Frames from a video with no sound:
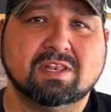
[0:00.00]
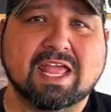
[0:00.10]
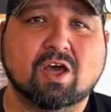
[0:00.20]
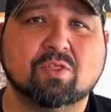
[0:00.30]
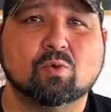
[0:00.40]

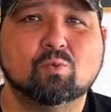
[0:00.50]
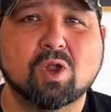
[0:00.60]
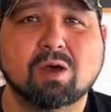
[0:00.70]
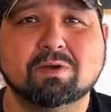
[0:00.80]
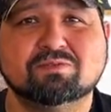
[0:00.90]
Now the
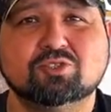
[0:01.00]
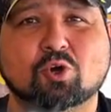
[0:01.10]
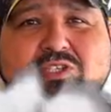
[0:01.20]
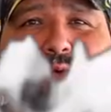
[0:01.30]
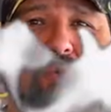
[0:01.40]
rub of
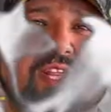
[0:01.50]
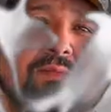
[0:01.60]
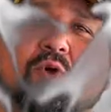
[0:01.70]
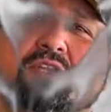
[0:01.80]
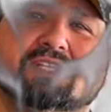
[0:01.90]
choice that we're going
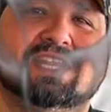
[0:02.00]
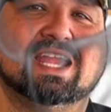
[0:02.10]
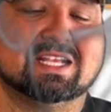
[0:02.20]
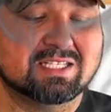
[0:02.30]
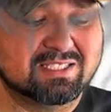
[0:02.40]
to be going
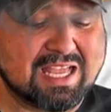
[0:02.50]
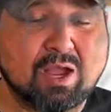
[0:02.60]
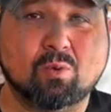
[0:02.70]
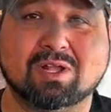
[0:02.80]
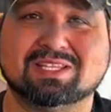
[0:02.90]
today because I
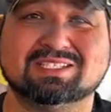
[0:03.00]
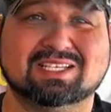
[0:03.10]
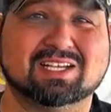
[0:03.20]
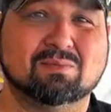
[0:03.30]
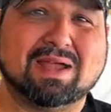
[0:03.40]
want this
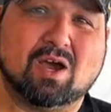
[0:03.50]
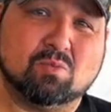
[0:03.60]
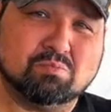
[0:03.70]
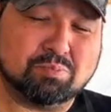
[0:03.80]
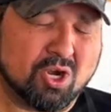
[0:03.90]
to come out
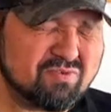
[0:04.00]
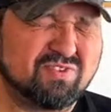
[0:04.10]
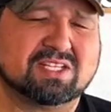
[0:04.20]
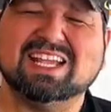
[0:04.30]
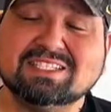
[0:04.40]

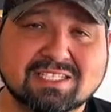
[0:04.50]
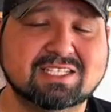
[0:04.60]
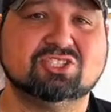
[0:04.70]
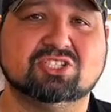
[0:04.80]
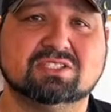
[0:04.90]
perfect and
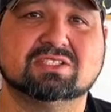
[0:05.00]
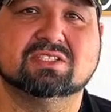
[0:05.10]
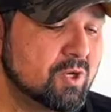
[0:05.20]
delicious.